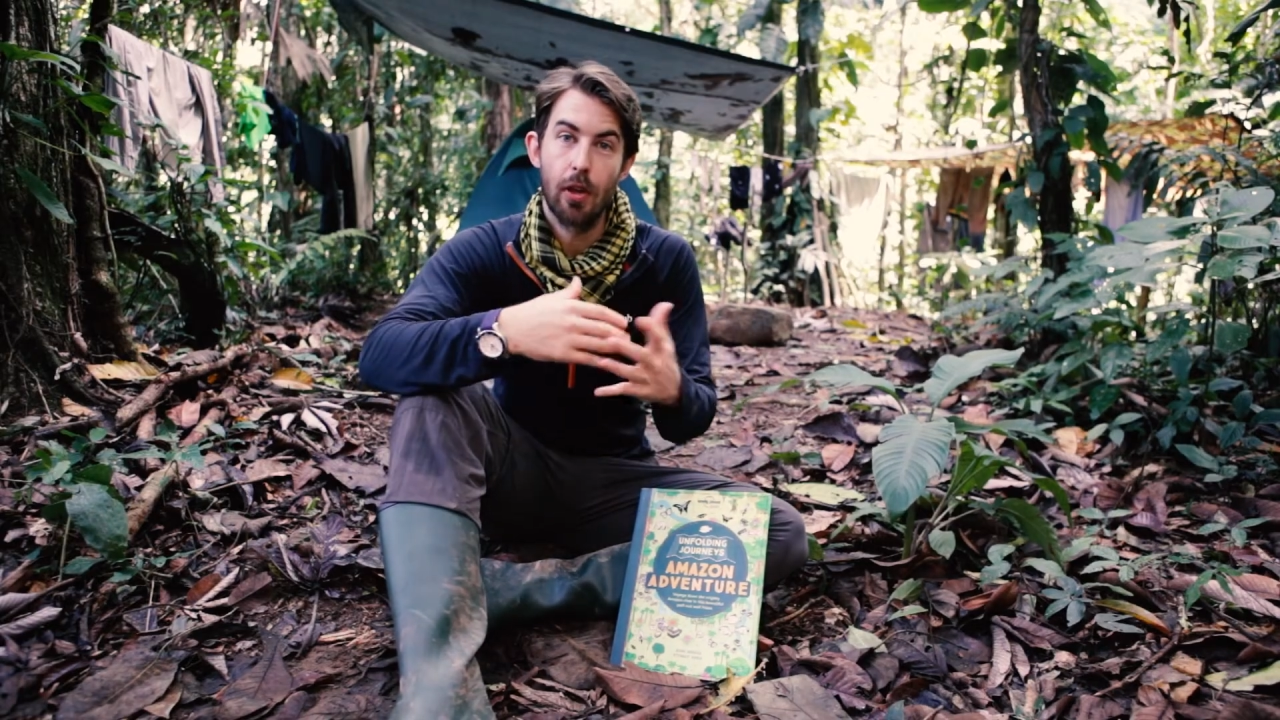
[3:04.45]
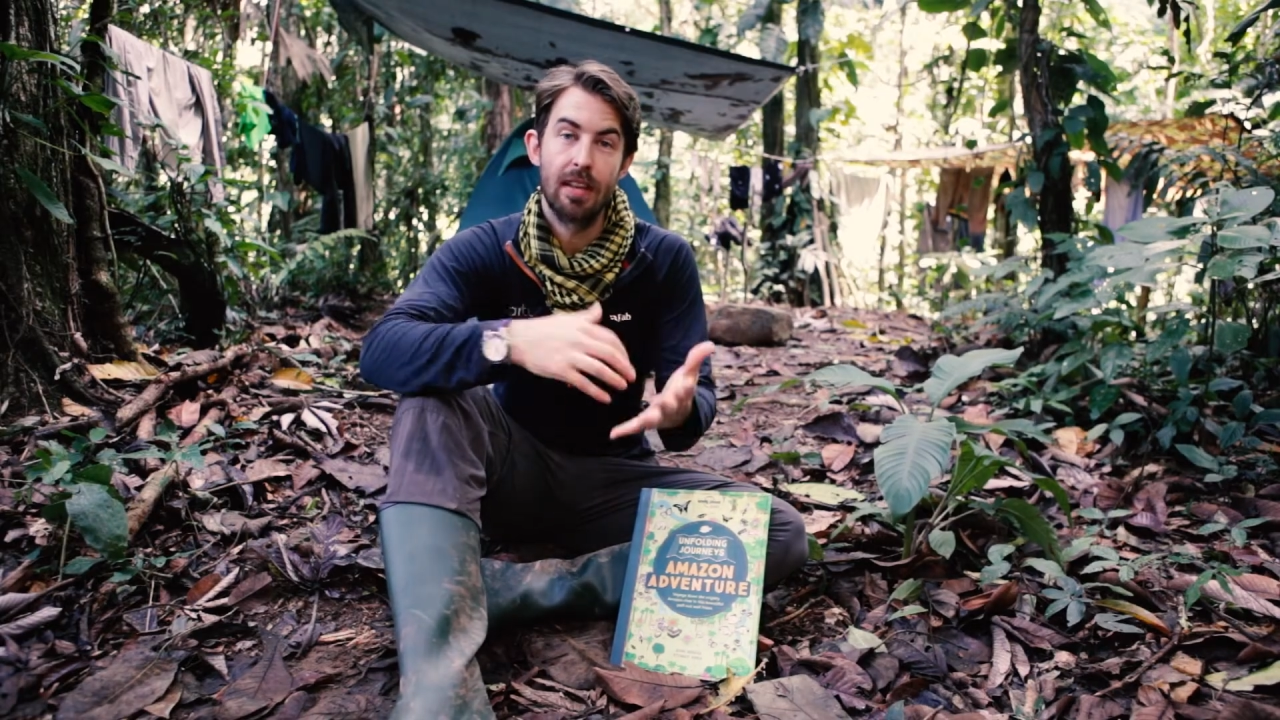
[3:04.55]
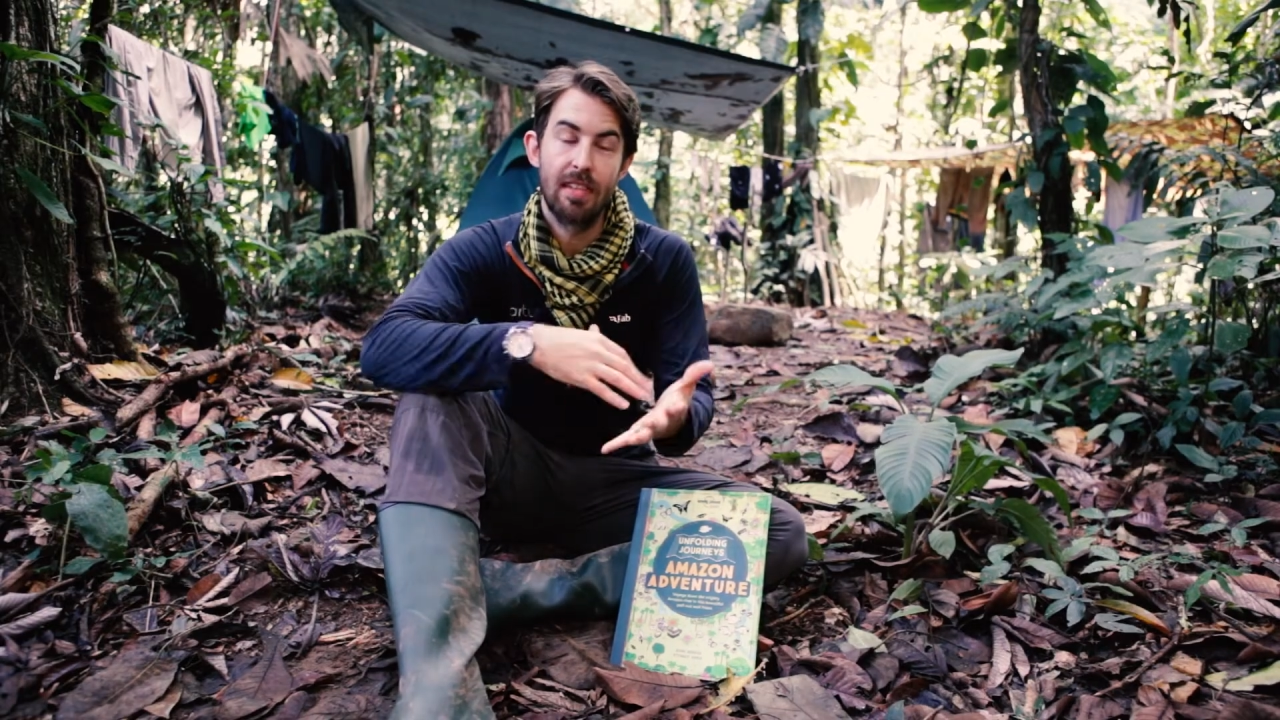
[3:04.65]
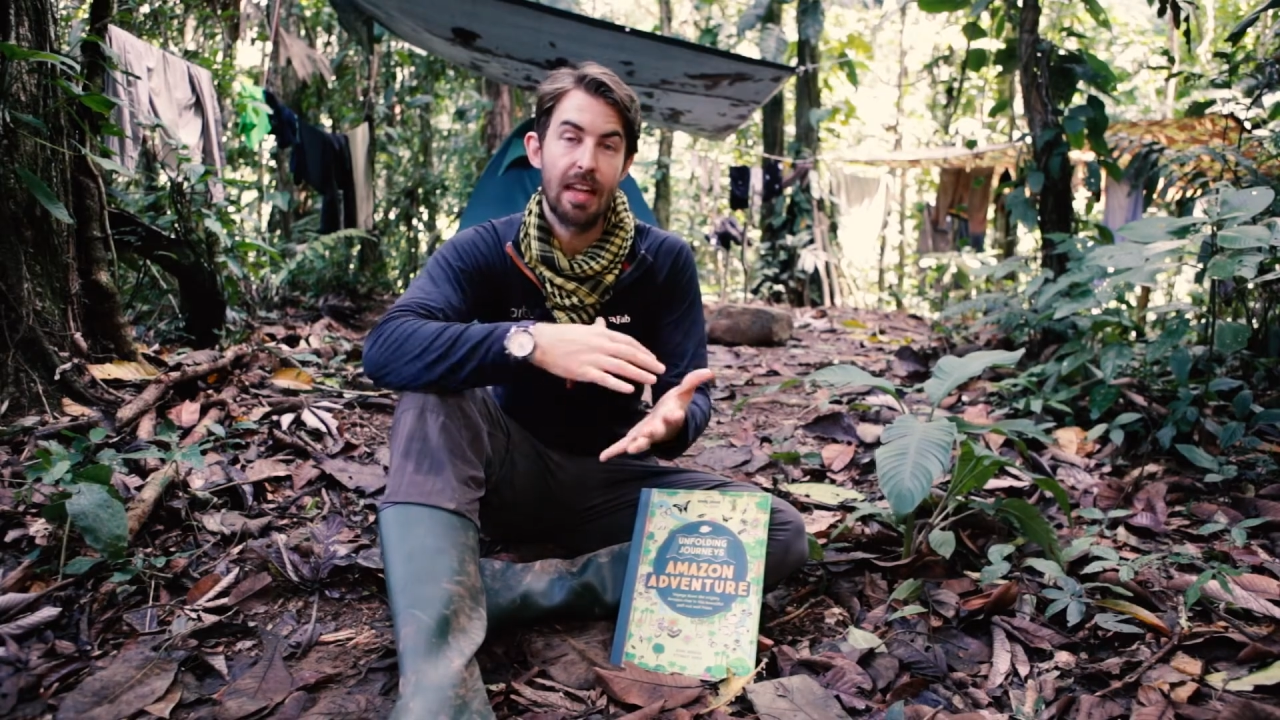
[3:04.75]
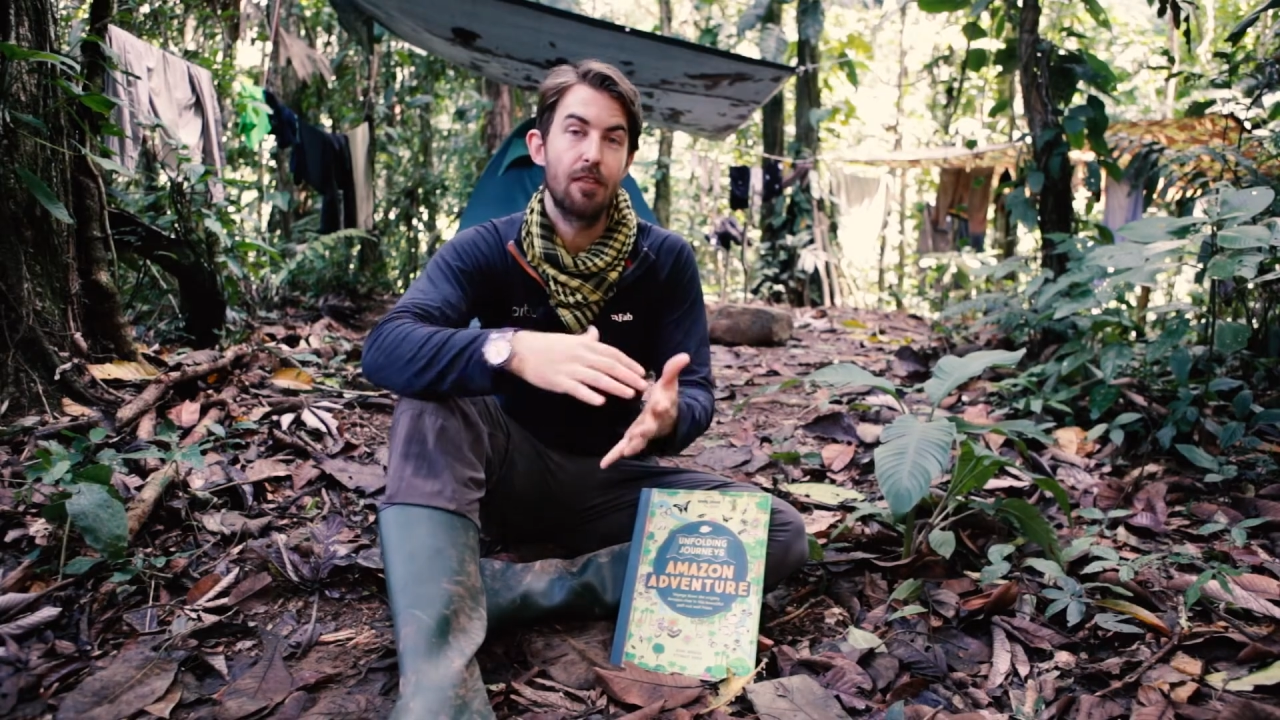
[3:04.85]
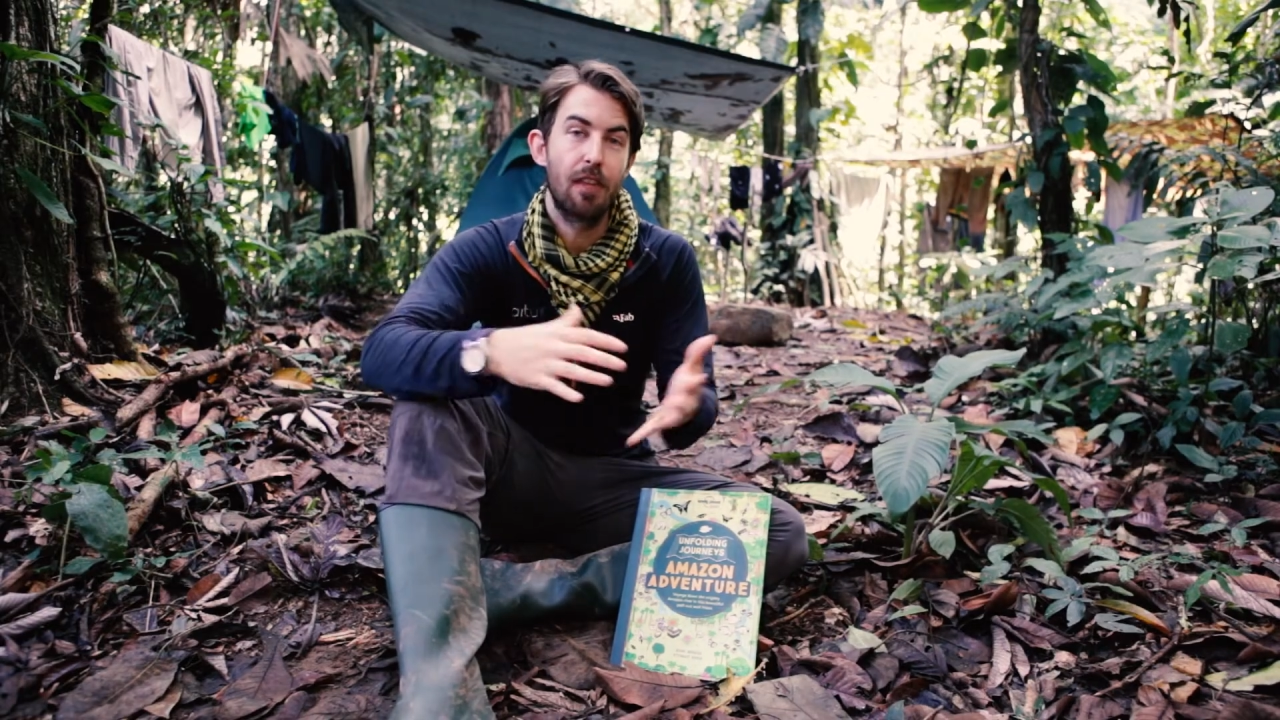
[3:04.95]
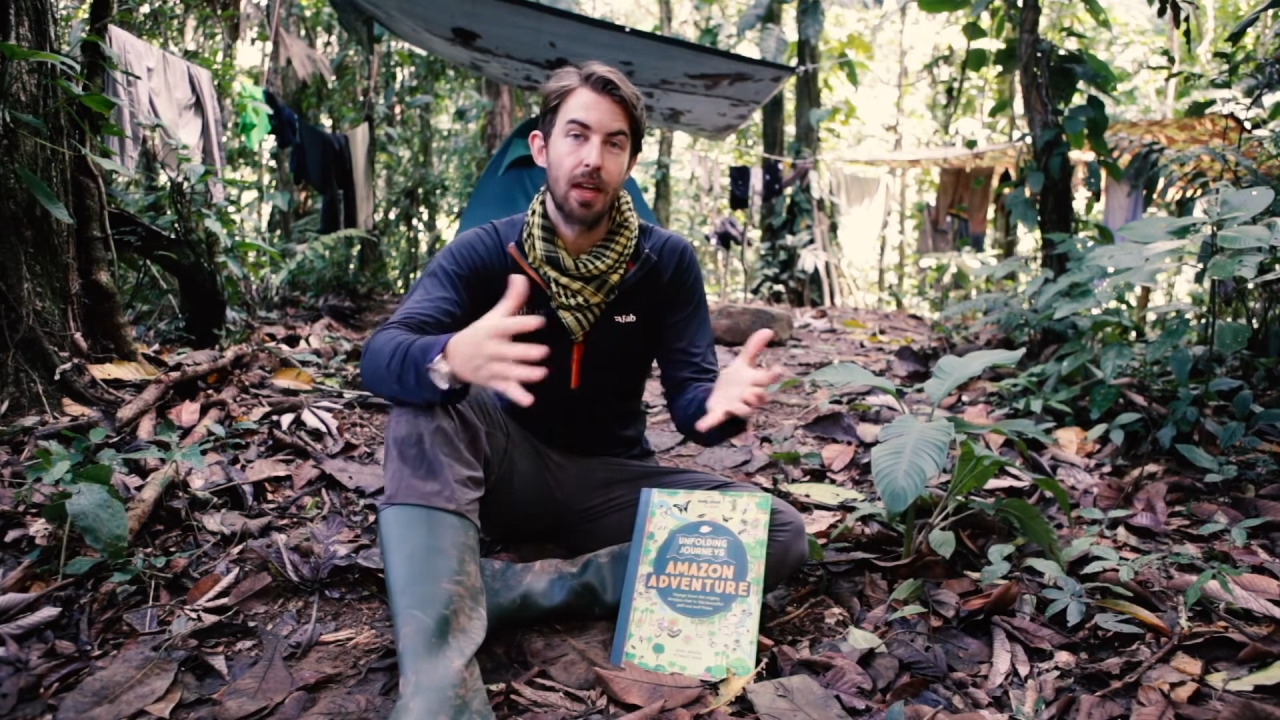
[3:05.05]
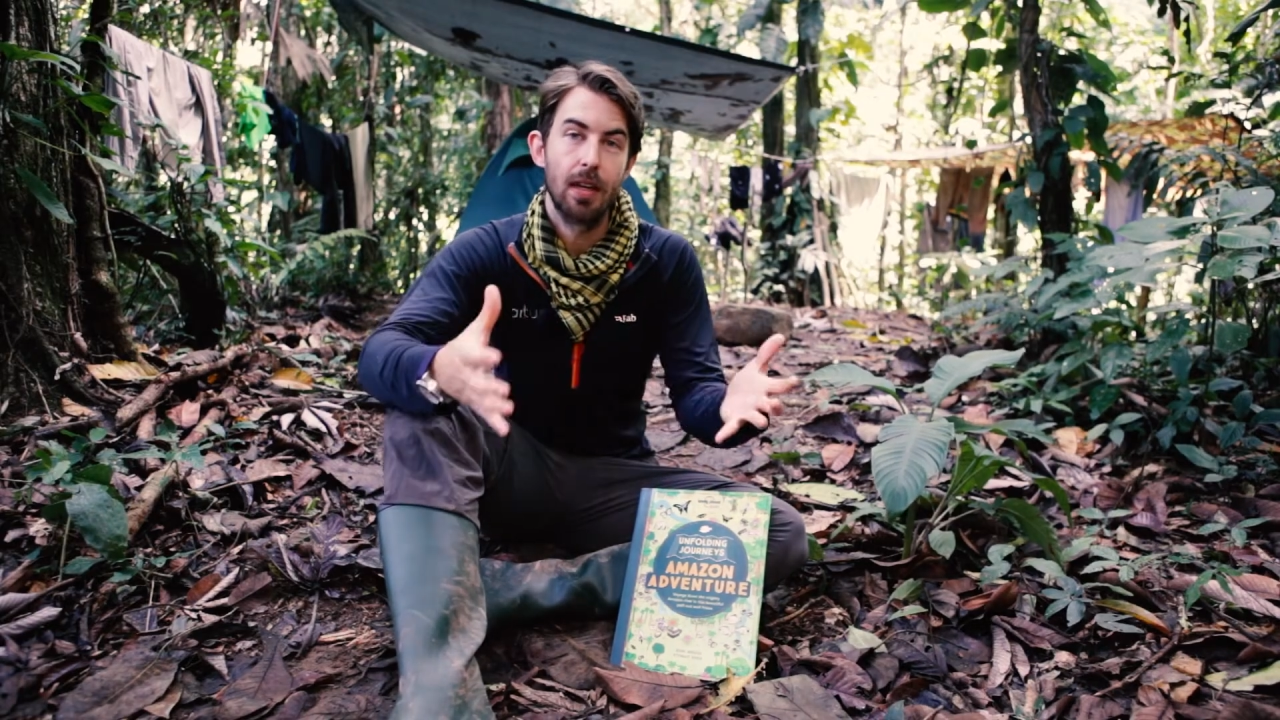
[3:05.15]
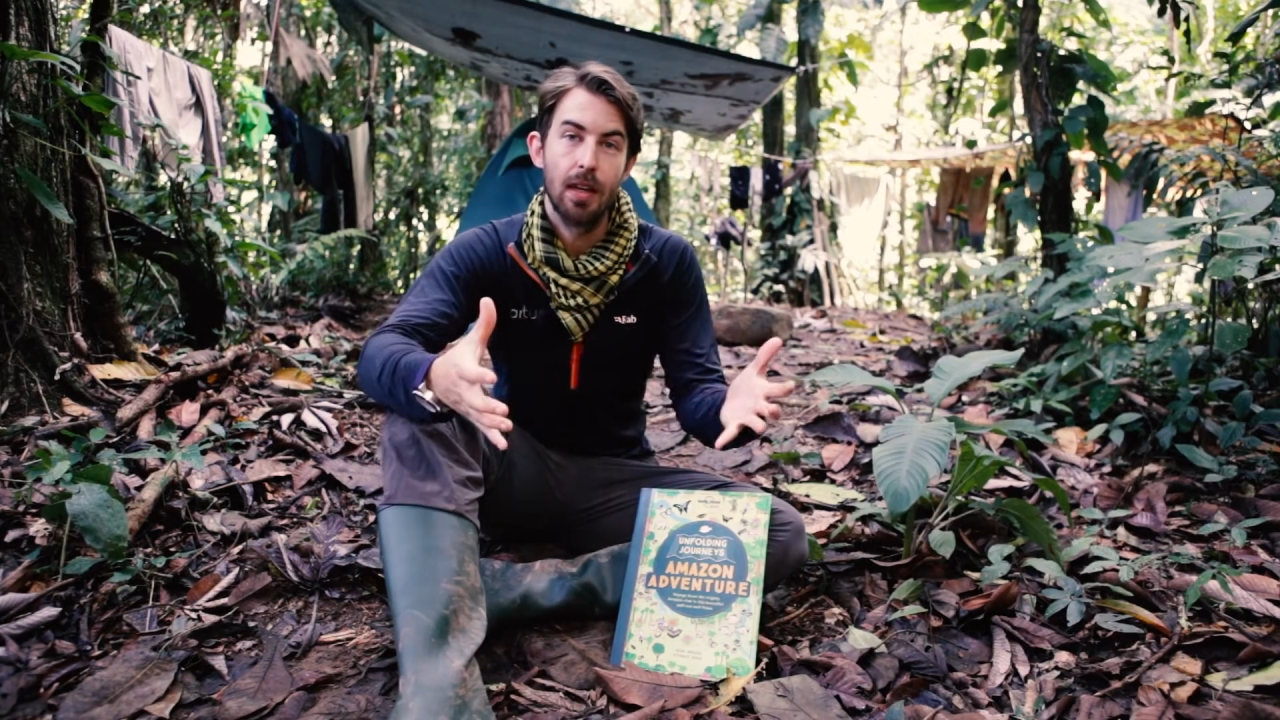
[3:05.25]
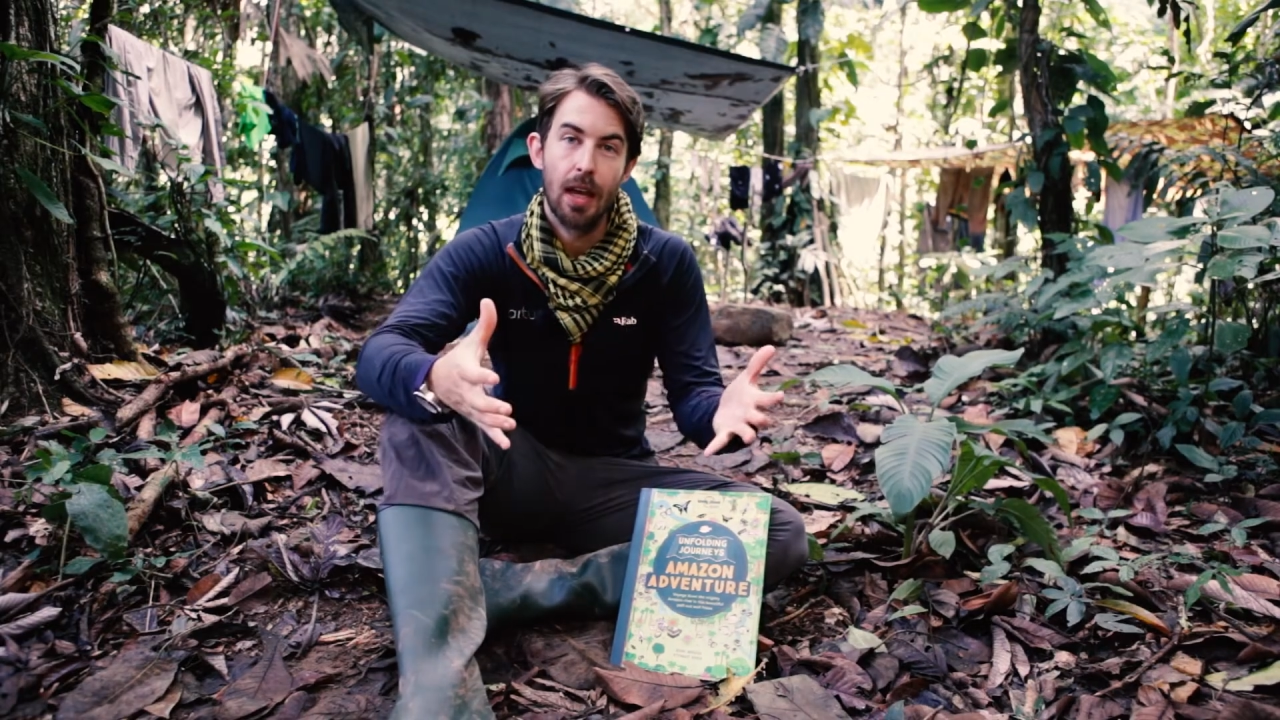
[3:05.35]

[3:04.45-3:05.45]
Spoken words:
identify